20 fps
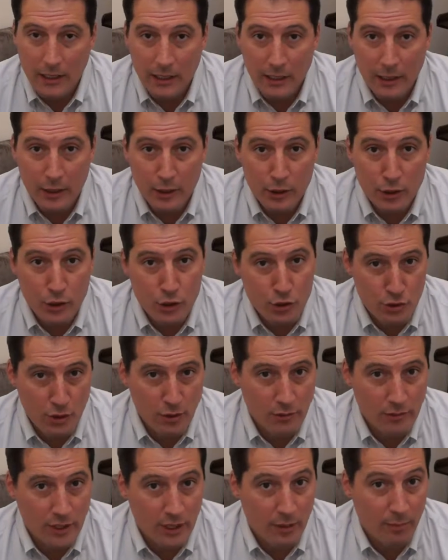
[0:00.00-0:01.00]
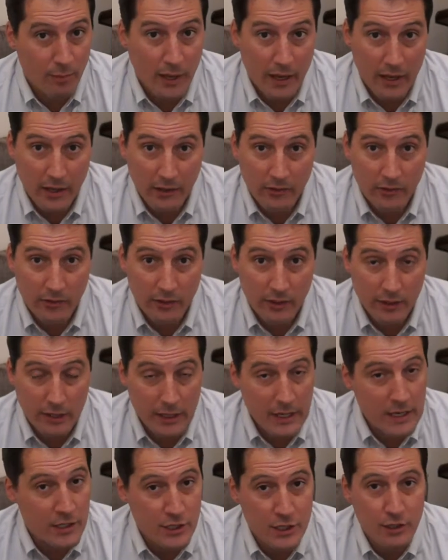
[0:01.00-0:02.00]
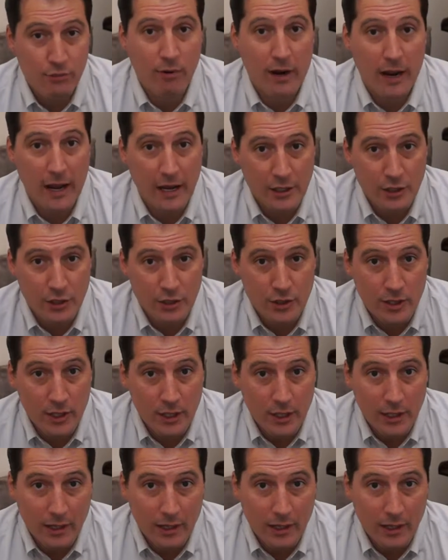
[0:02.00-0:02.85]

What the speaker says: it shows up as an itchy rash,